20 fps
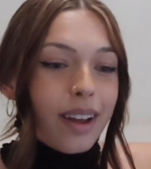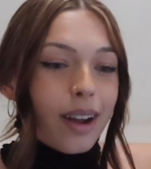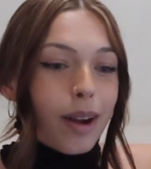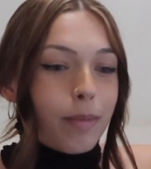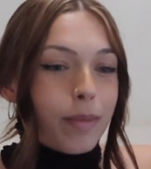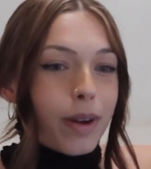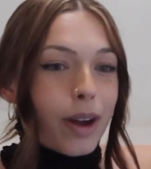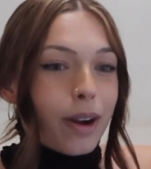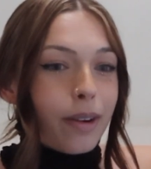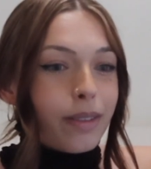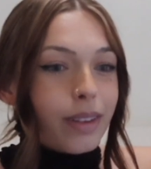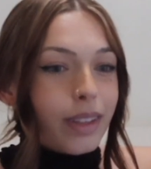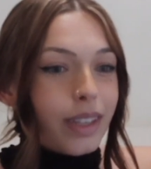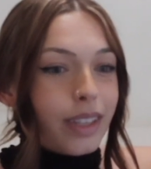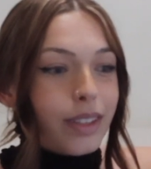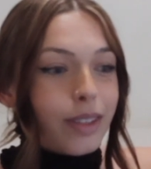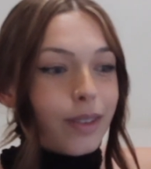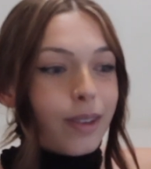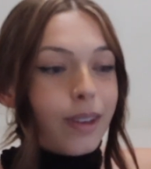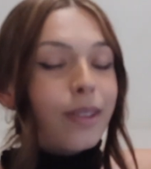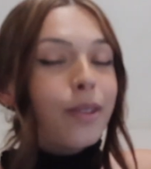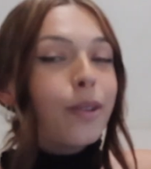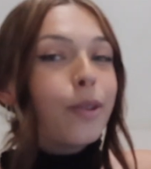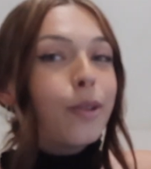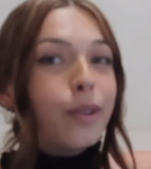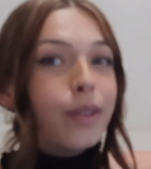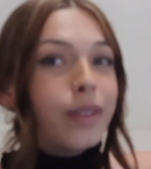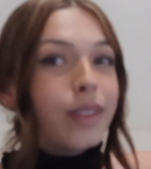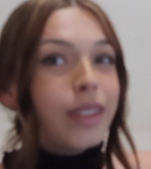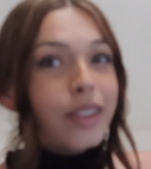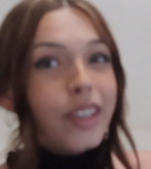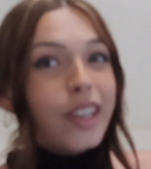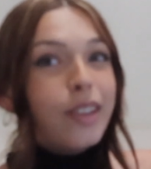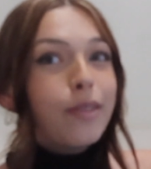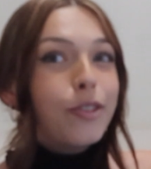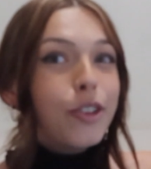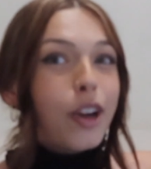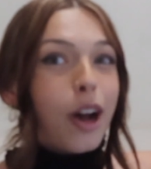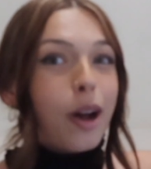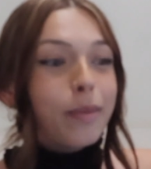I'm not really doing the whole
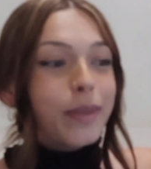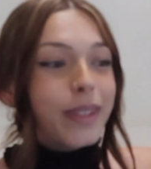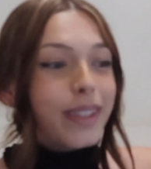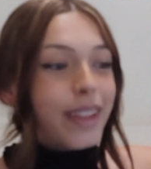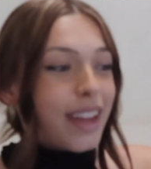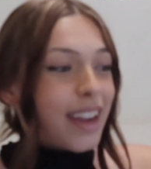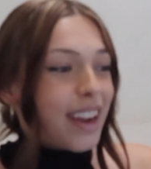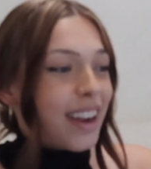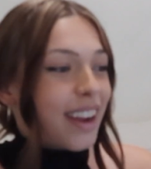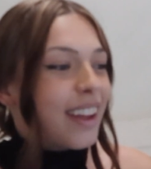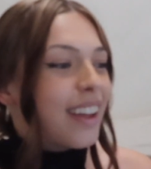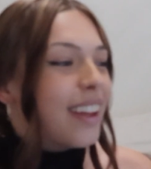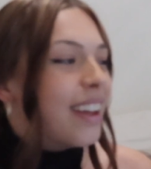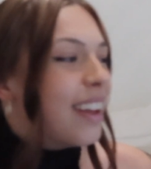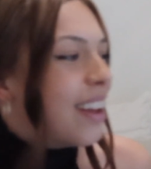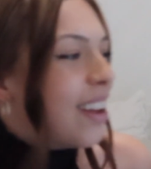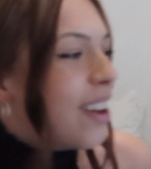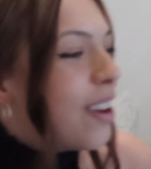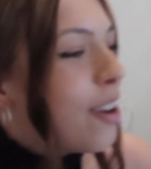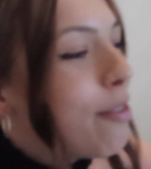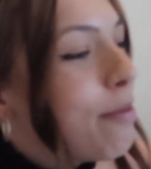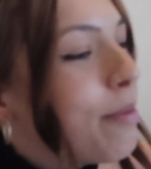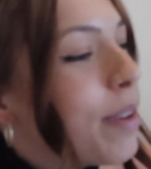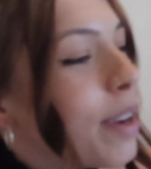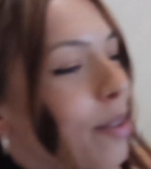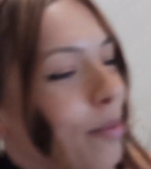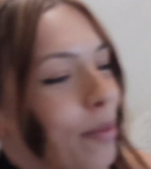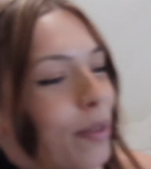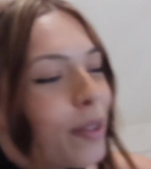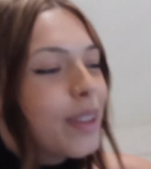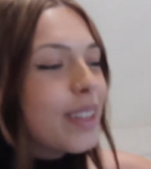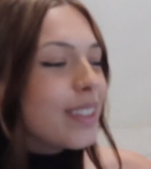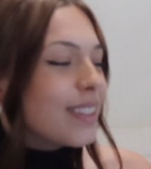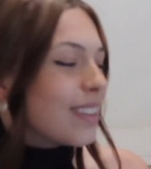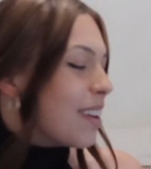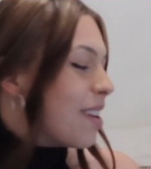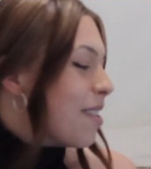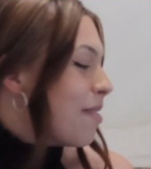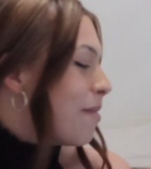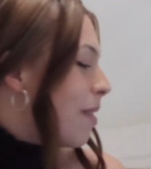Steve Jobs thing of
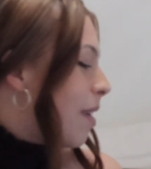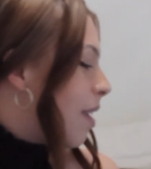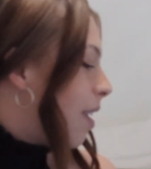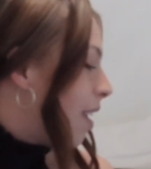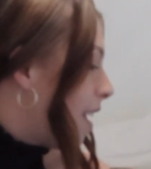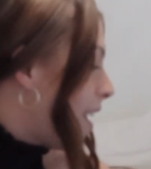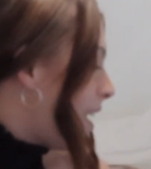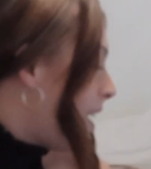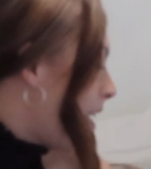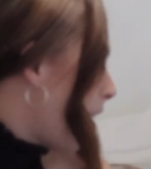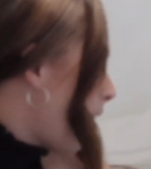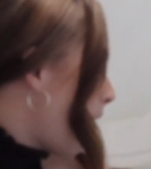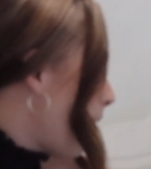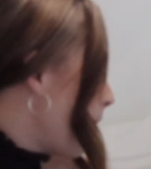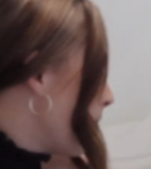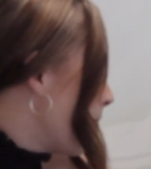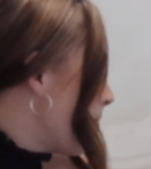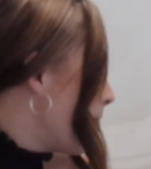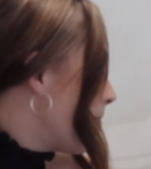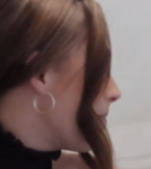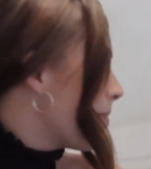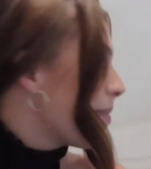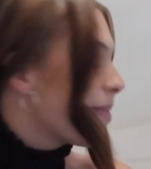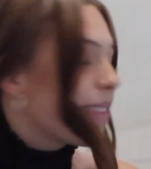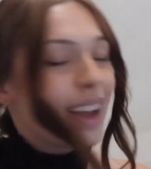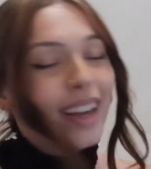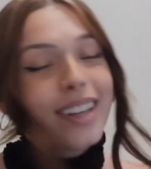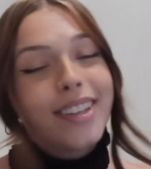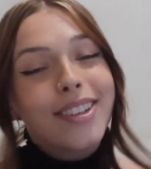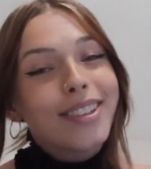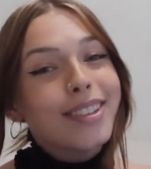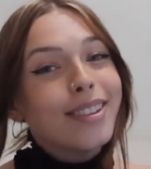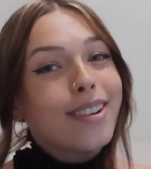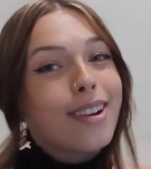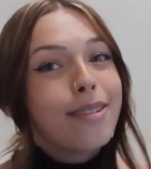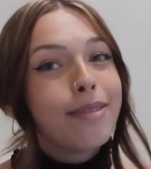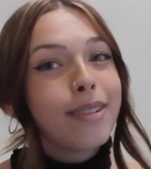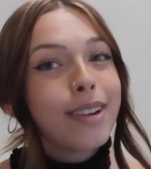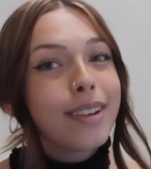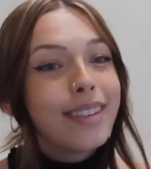minimalism. I just
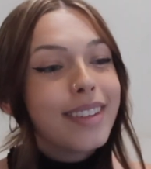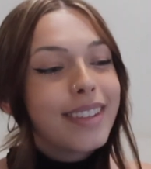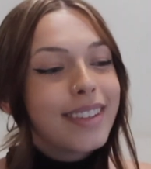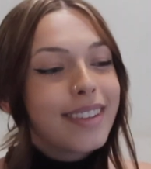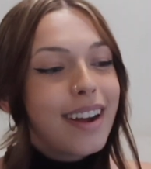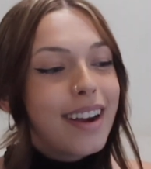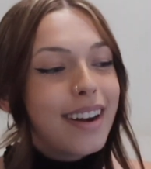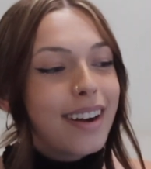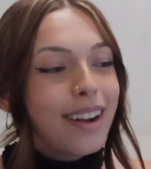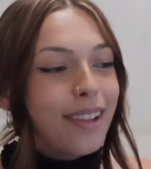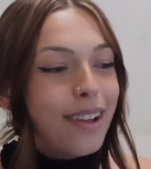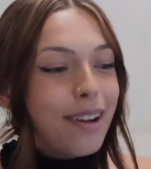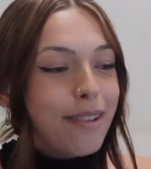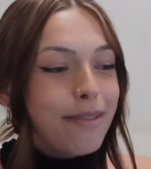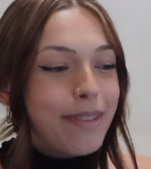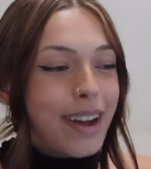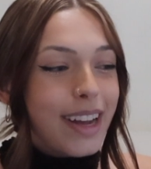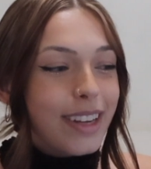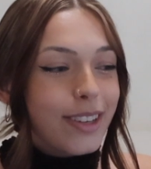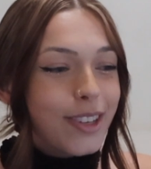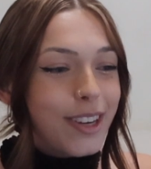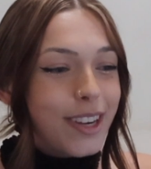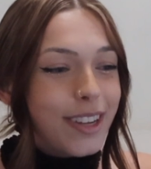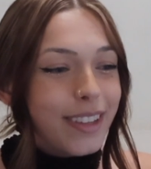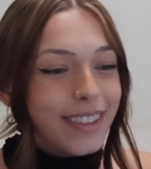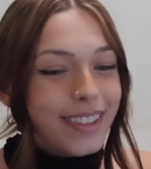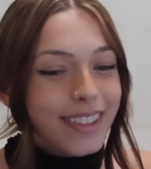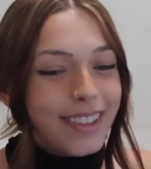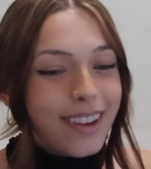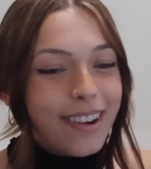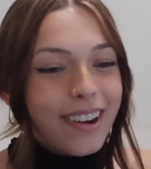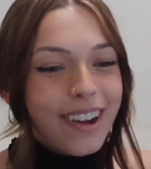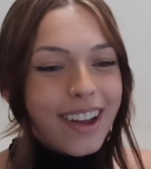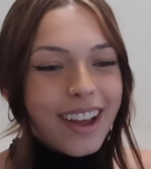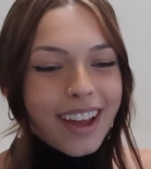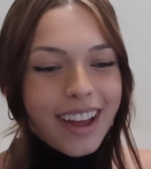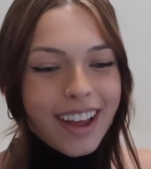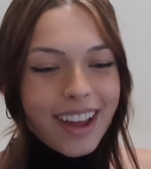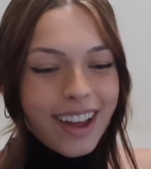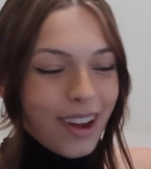love good design. I love fashion. So
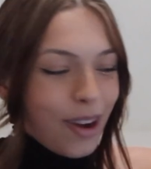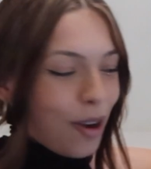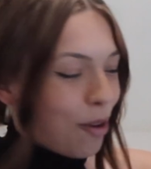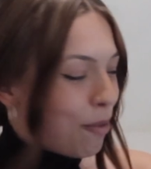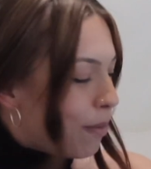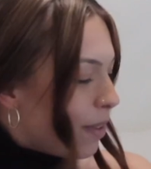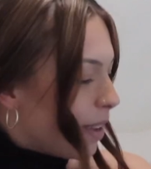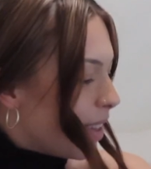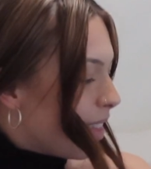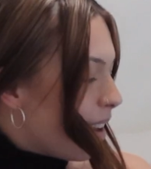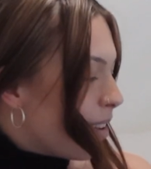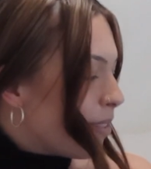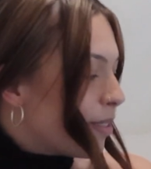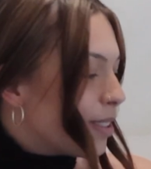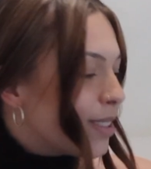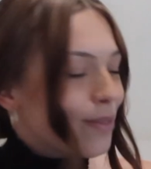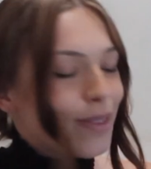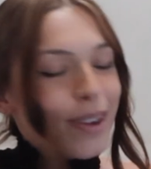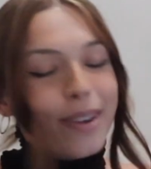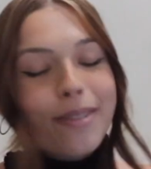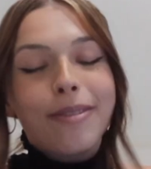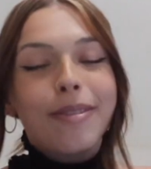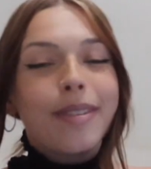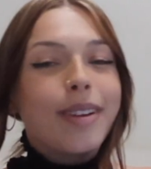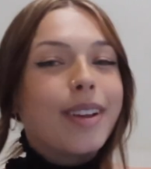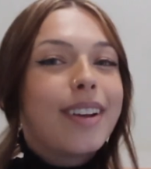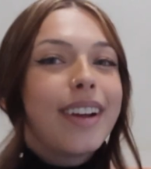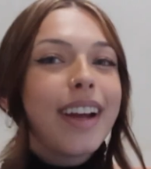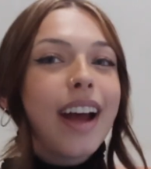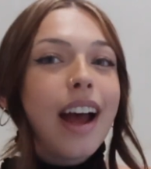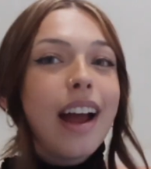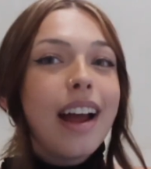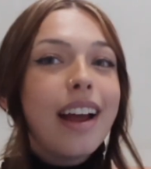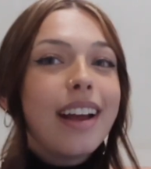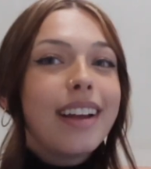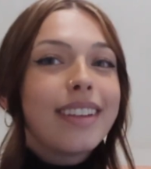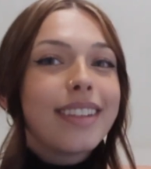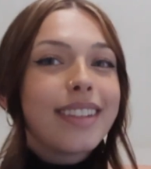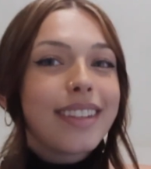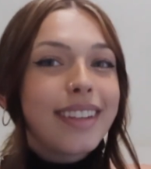hopefully that was fun for you
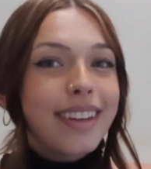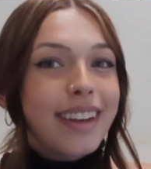guys.